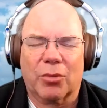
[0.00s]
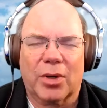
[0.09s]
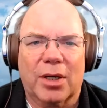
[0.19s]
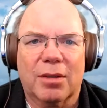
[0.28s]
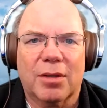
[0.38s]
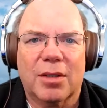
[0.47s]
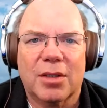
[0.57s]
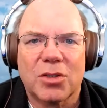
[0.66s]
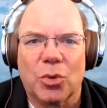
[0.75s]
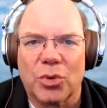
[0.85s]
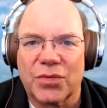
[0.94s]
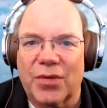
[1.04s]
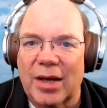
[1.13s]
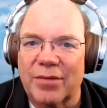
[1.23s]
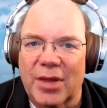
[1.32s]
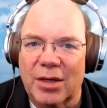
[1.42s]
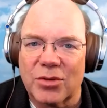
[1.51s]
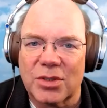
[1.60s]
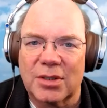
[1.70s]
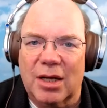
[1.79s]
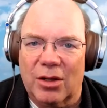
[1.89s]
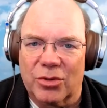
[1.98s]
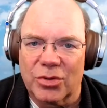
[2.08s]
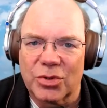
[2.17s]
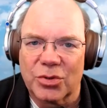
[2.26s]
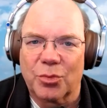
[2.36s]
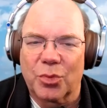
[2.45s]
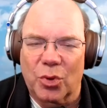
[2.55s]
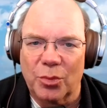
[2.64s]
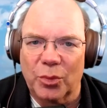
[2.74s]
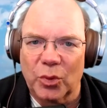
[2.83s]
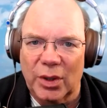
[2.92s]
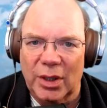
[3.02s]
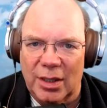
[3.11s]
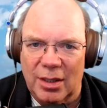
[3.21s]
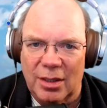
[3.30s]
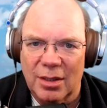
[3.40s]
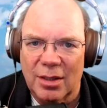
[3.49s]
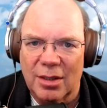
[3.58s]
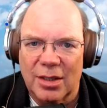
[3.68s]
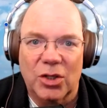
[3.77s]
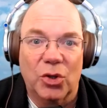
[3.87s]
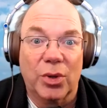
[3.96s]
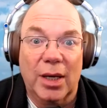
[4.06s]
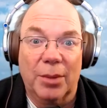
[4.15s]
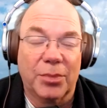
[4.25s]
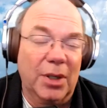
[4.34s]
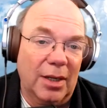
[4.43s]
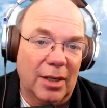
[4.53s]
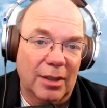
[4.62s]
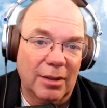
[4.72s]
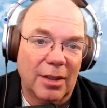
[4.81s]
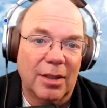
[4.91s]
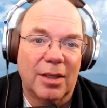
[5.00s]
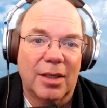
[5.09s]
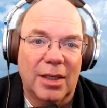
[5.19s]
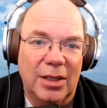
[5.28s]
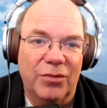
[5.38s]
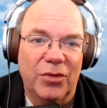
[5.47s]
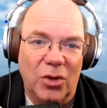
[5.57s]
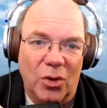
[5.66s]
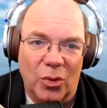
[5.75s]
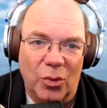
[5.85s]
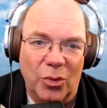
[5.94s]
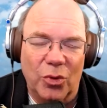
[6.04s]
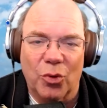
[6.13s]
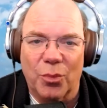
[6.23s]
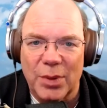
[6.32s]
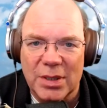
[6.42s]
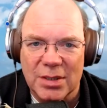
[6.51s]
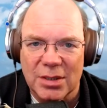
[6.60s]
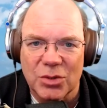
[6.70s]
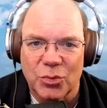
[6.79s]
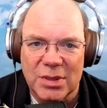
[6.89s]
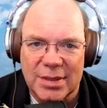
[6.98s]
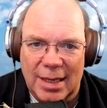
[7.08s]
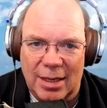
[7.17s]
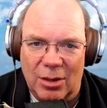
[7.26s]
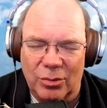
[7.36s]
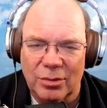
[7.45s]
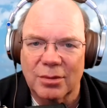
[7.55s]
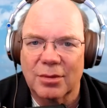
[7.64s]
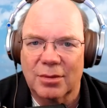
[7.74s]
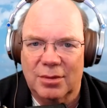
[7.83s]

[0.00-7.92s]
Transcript: Okay. So it was $5,000 per employee that you kept on, even though your business was down